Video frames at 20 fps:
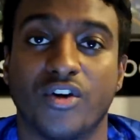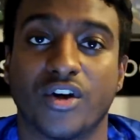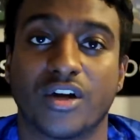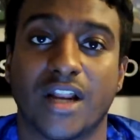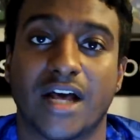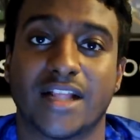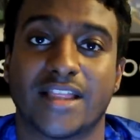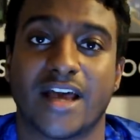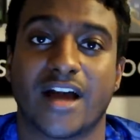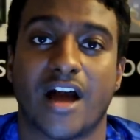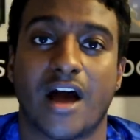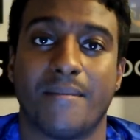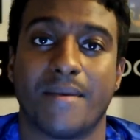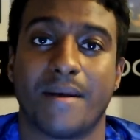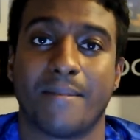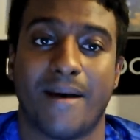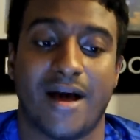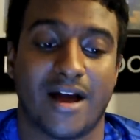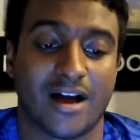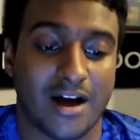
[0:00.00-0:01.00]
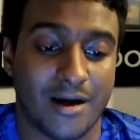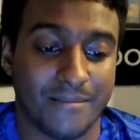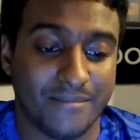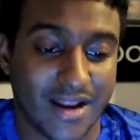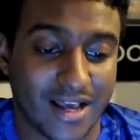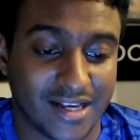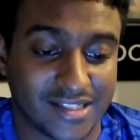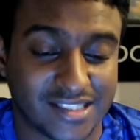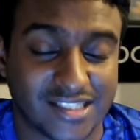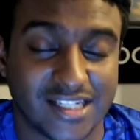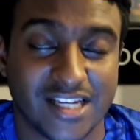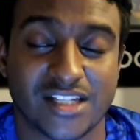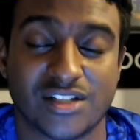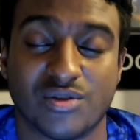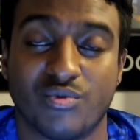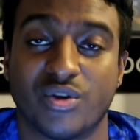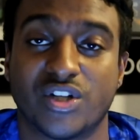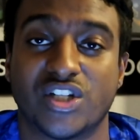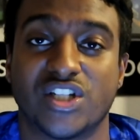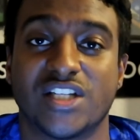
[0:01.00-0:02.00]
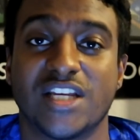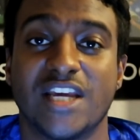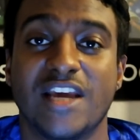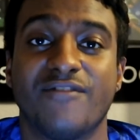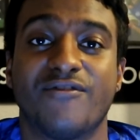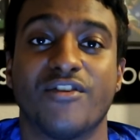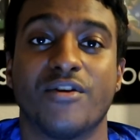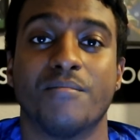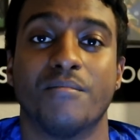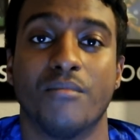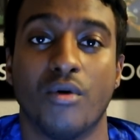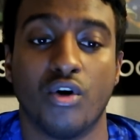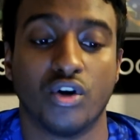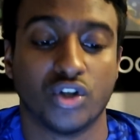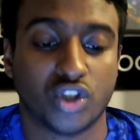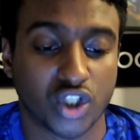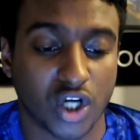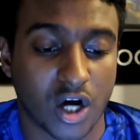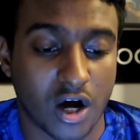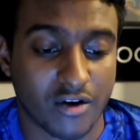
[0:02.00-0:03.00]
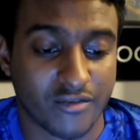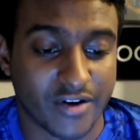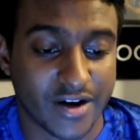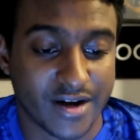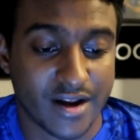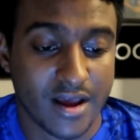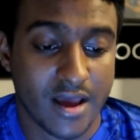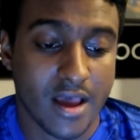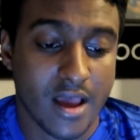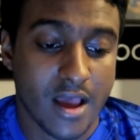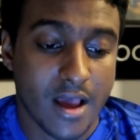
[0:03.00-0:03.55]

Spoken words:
look like they're coming back up next season, which is even more jarring.